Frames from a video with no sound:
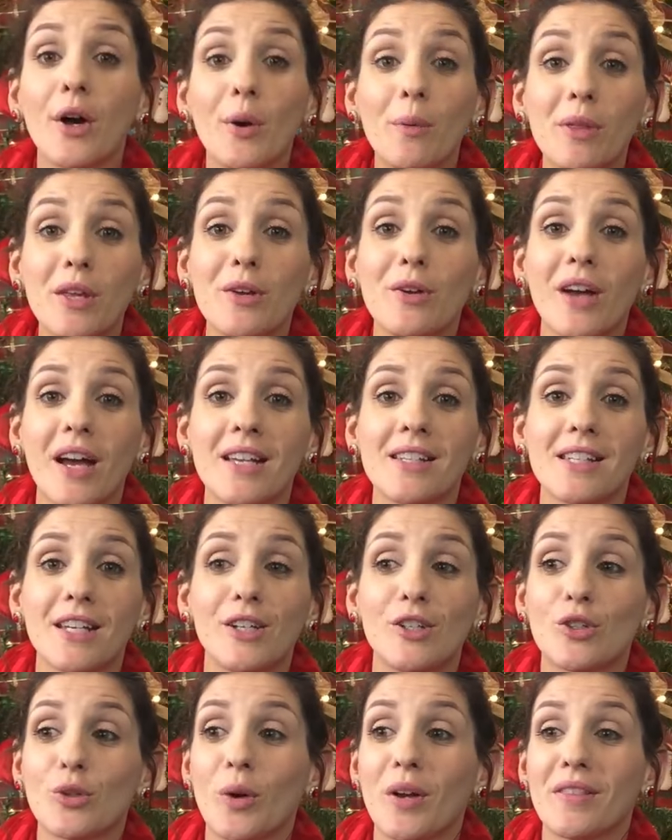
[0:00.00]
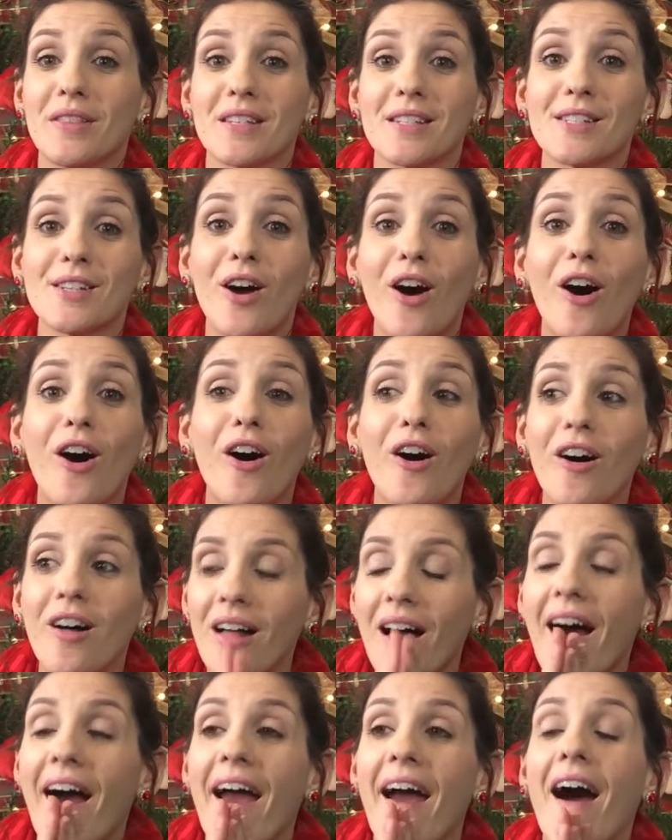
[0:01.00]
I hope that you guys enjoyed this
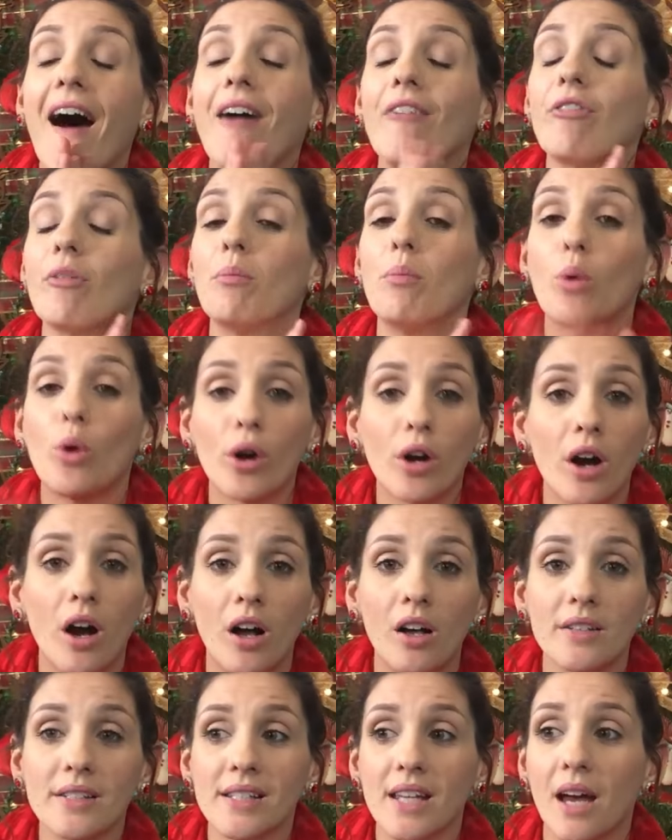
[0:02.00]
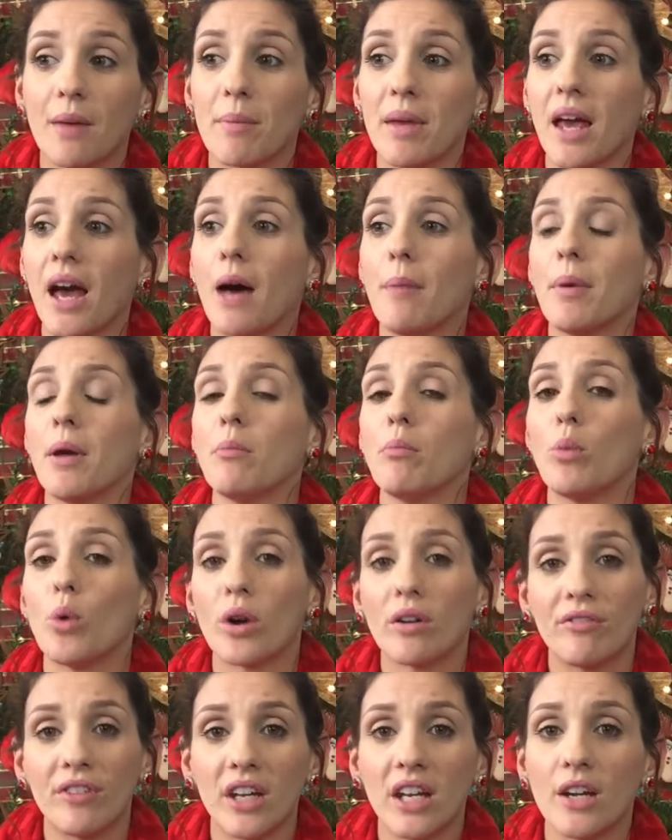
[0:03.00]
haul. I have more hauls coming up and
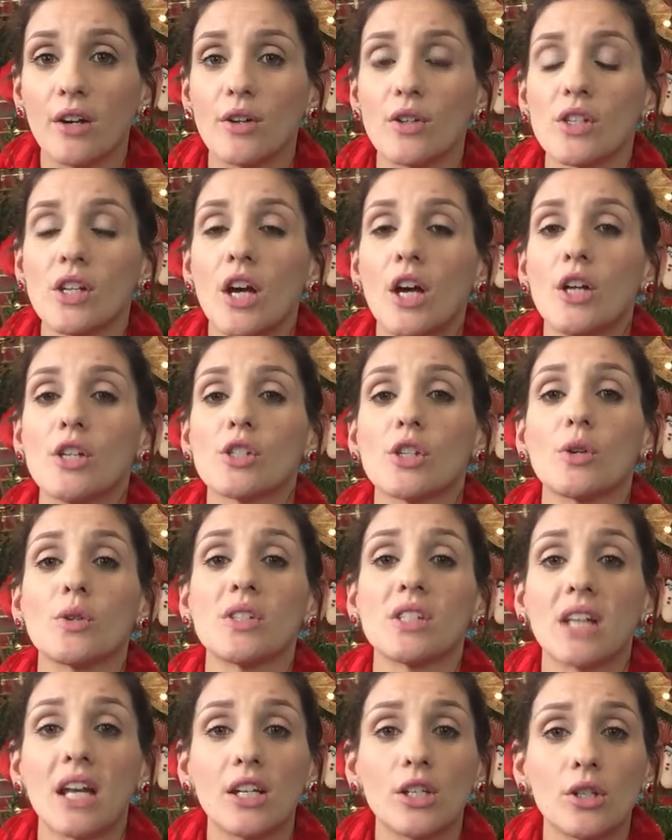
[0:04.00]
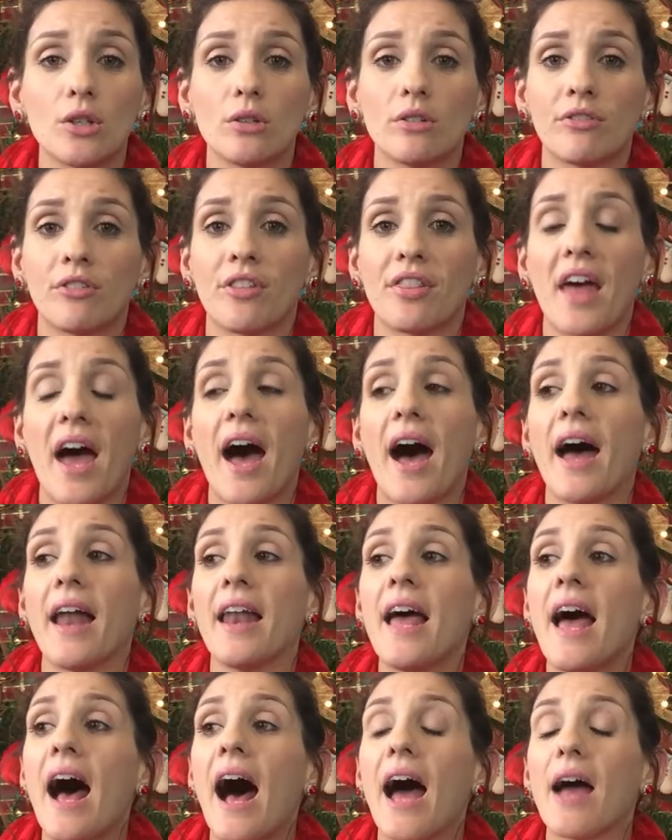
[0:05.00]
more videos, so stay tuned for
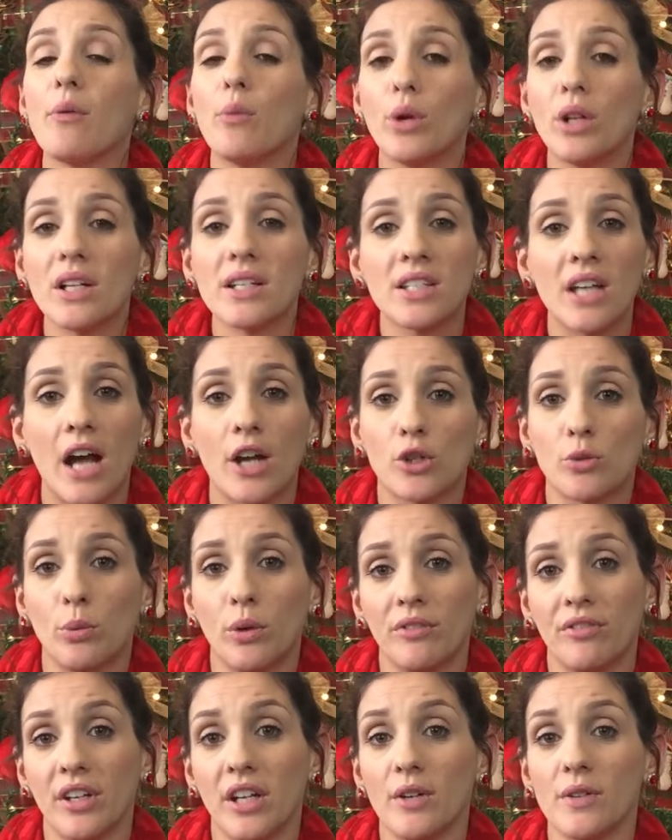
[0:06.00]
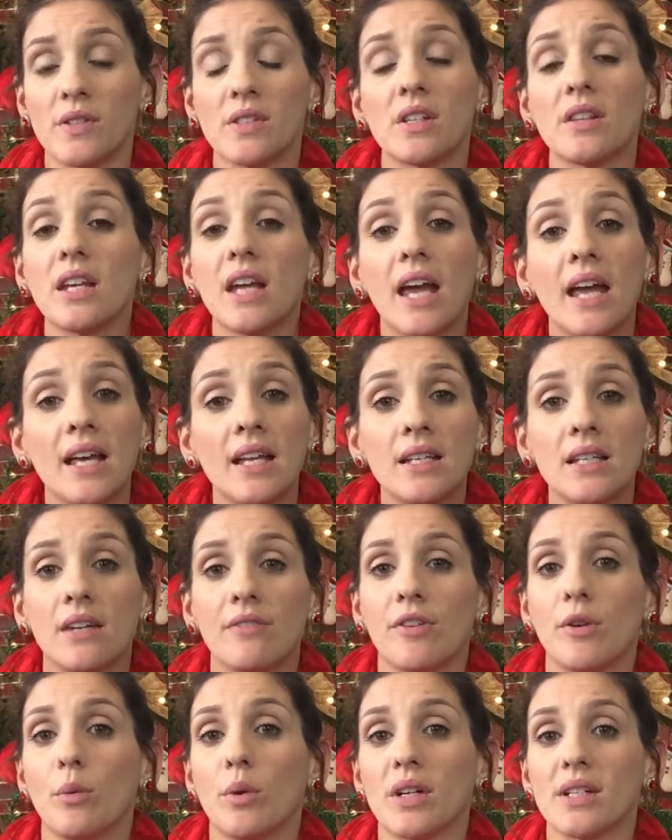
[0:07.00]
that. I will attach more videos to the end
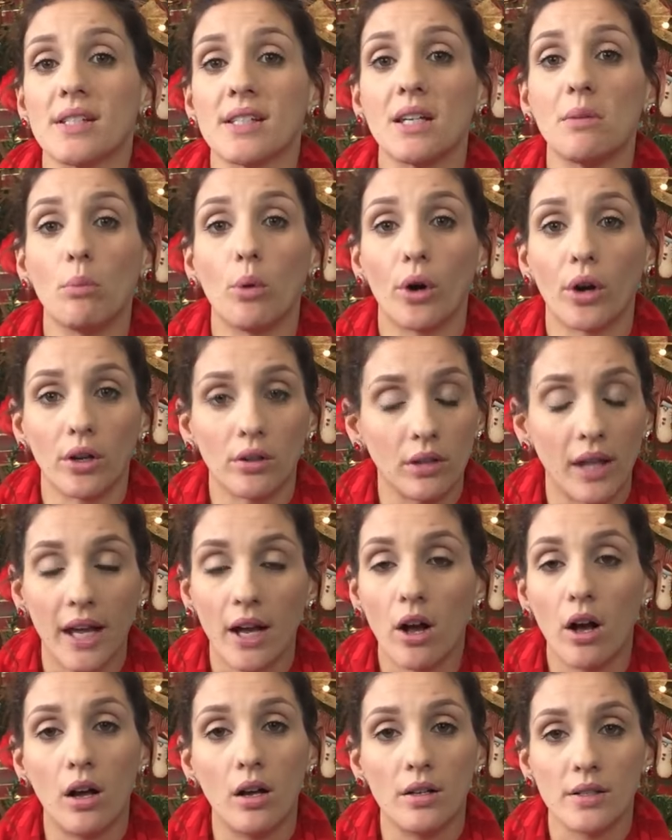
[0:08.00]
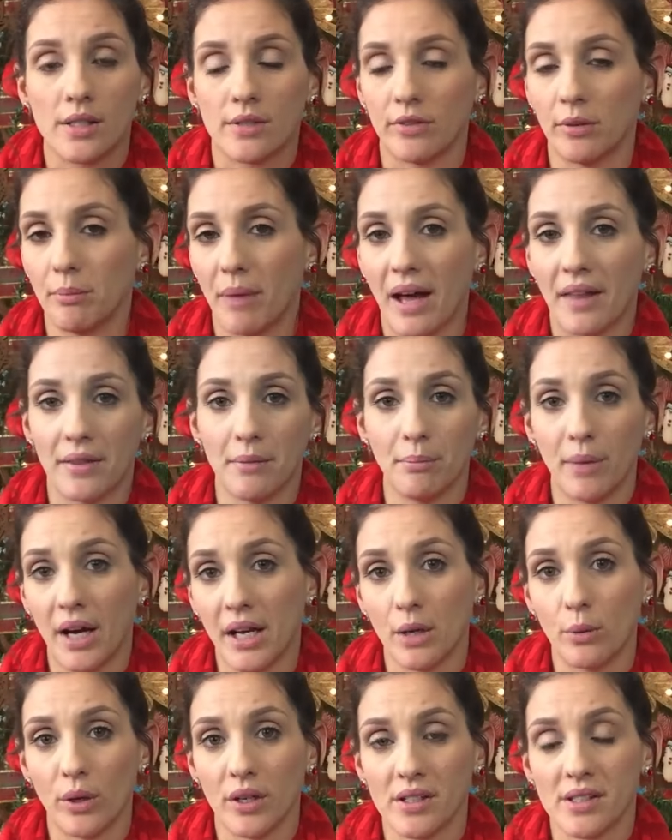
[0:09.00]
if you want to see more like hauls from Bath &
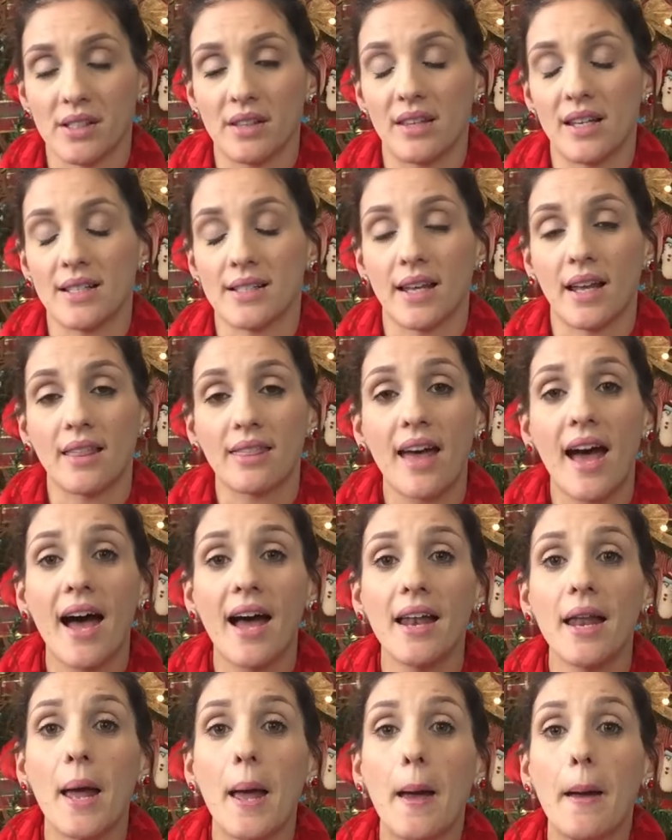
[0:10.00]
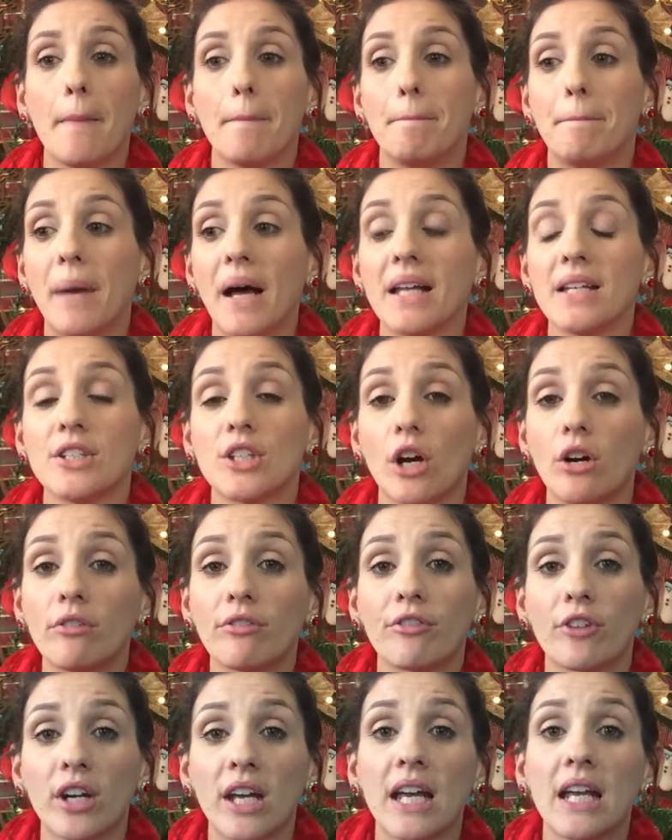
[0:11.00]
Body Works and things like that. But
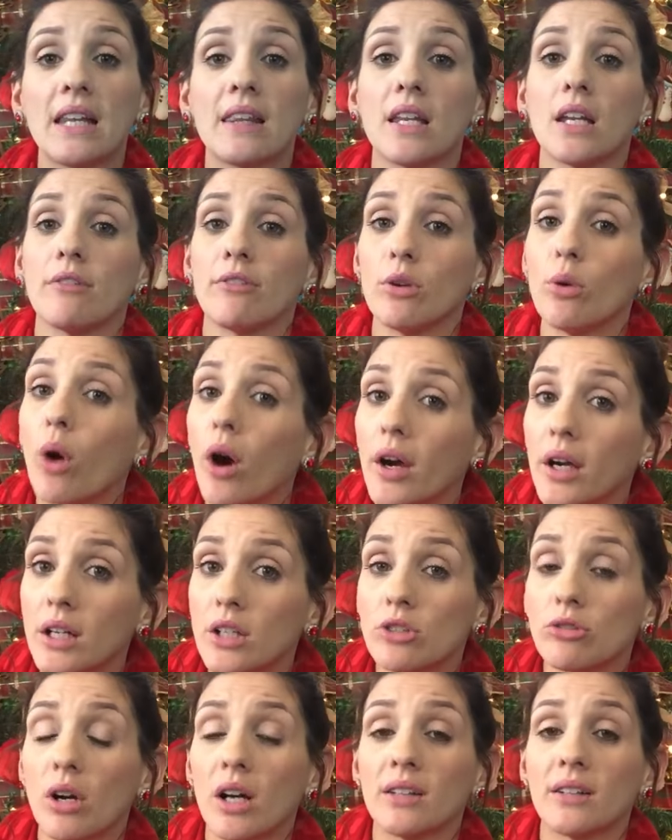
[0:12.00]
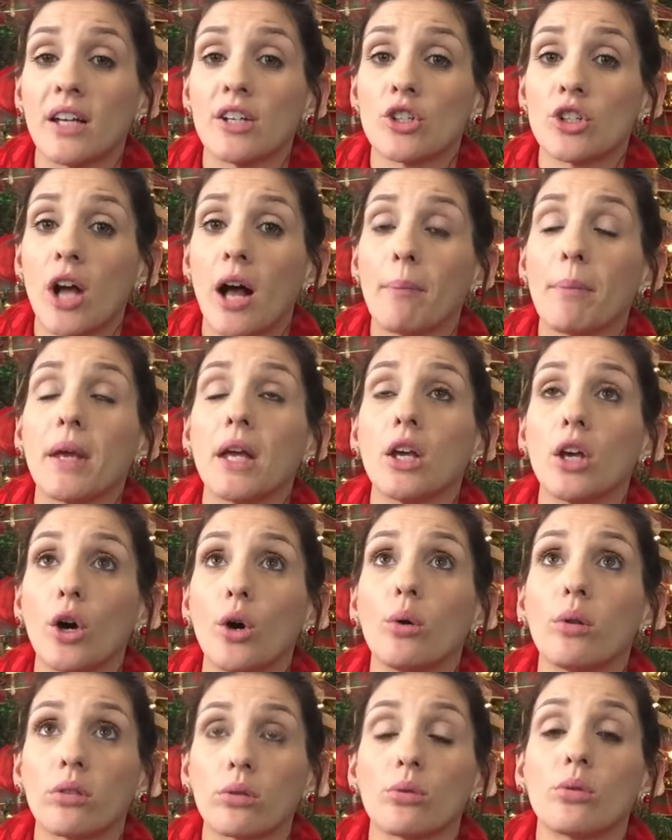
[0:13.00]
don't forget that if you are going to do online shopping,
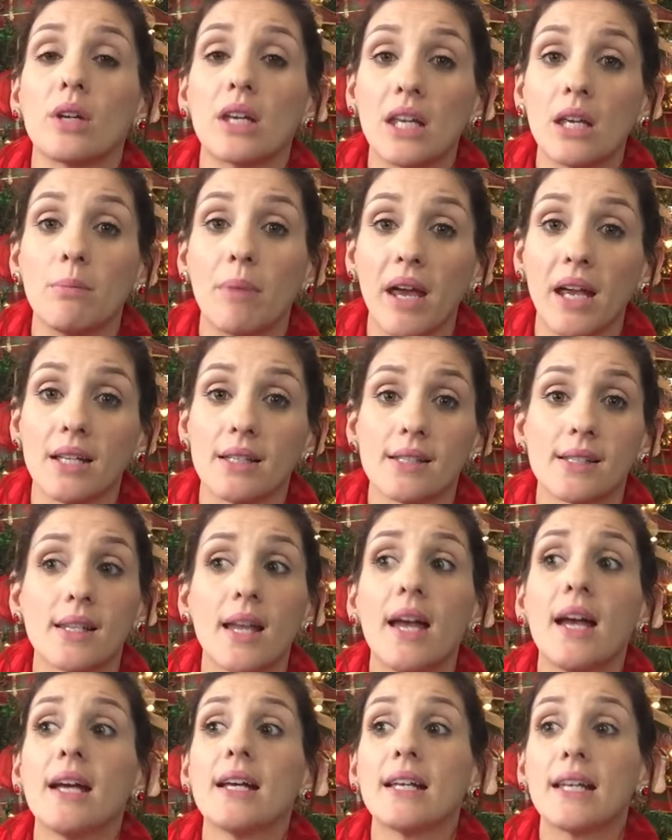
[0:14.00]
go through Ebates.